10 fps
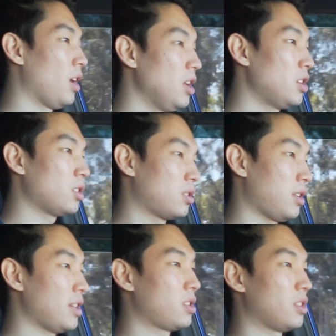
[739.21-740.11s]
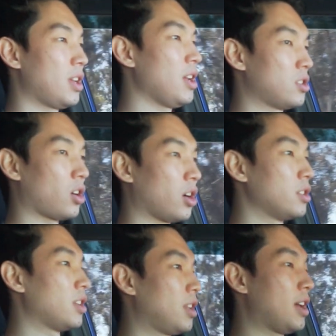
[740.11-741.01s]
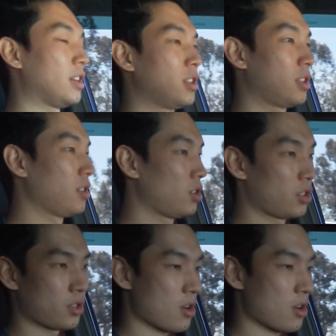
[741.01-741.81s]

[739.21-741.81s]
It just likes to take turns and just,